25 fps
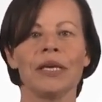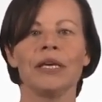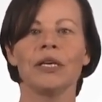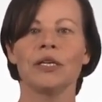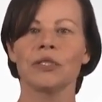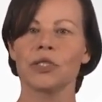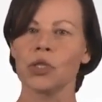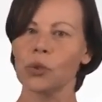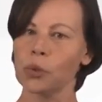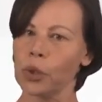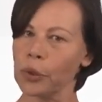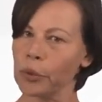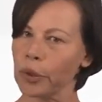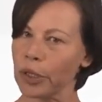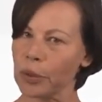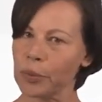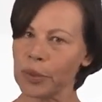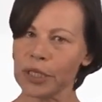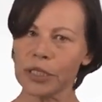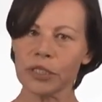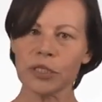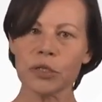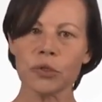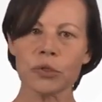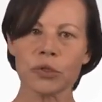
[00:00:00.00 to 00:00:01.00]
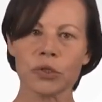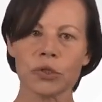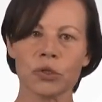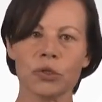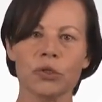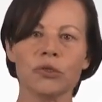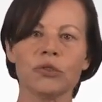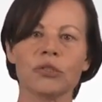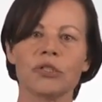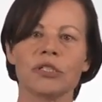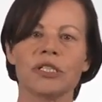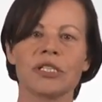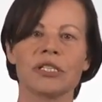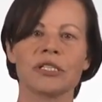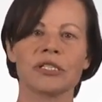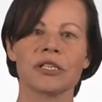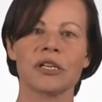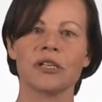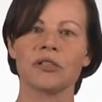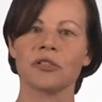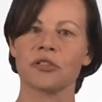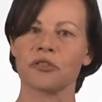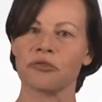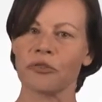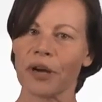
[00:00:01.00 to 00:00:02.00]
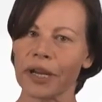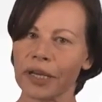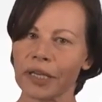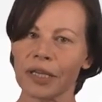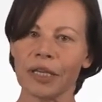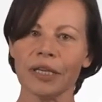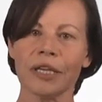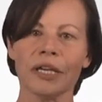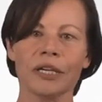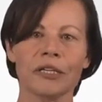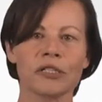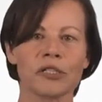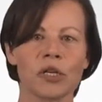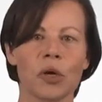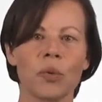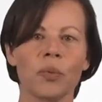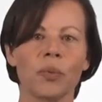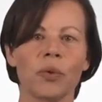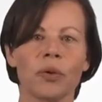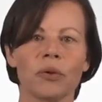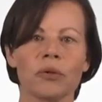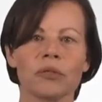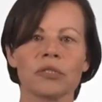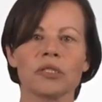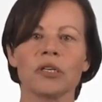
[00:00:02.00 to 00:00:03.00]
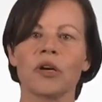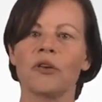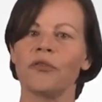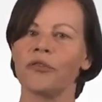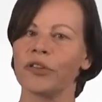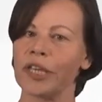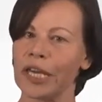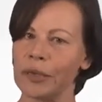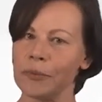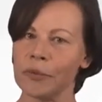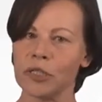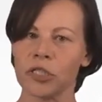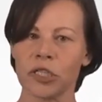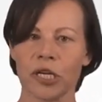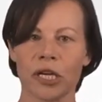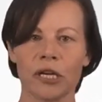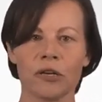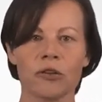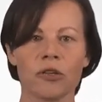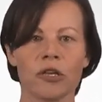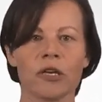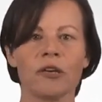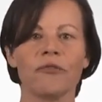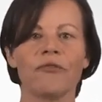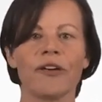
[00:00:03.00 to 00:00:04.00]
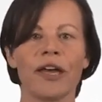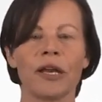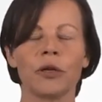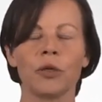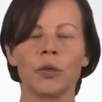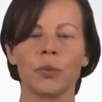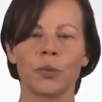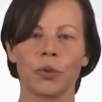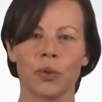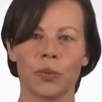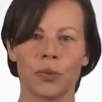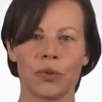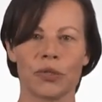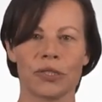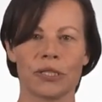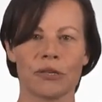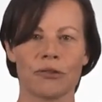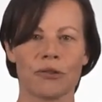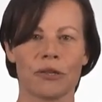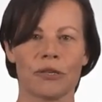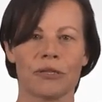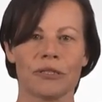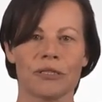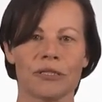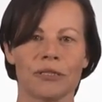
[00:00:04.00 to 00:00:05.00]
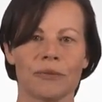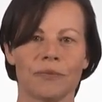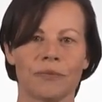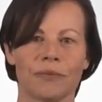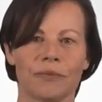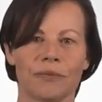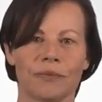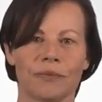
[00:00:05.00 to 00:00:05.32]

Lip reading: So we will meet you soon to discuss striking examples of game-changing value propositions.